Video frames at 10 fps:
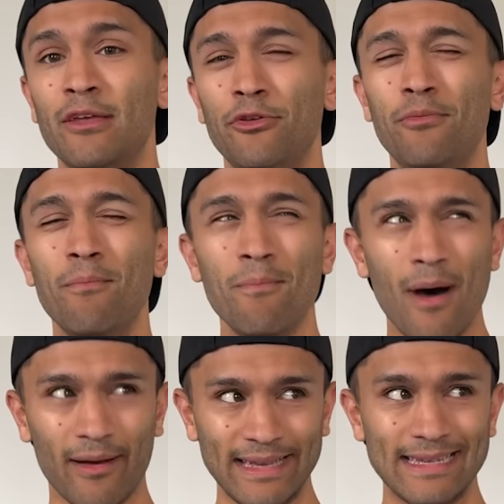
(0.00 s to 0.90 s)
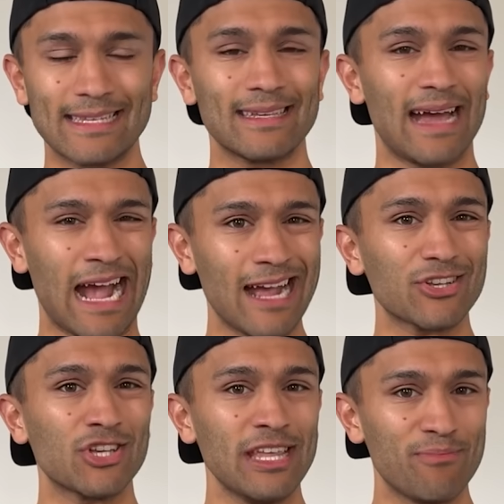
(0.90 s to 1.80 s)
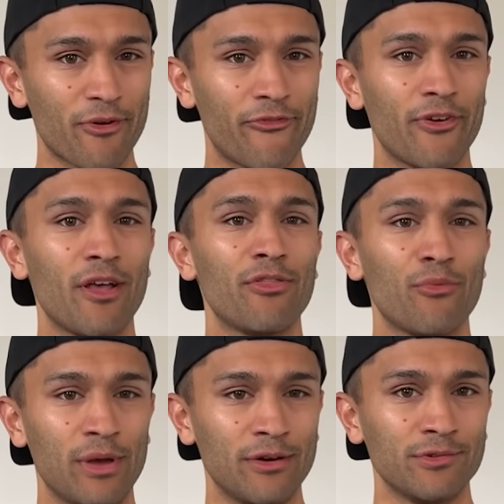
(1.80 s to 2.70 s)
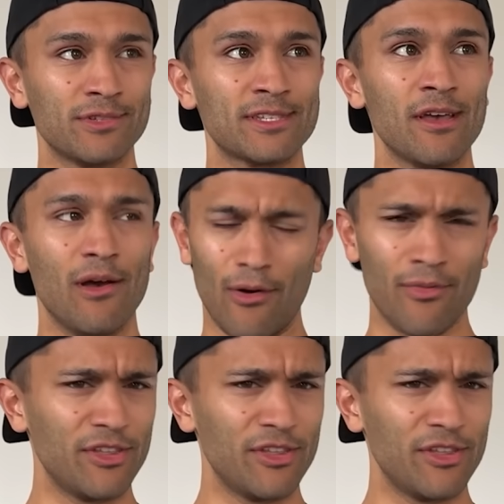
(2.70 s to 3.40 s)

you might actually prefer the wheels on the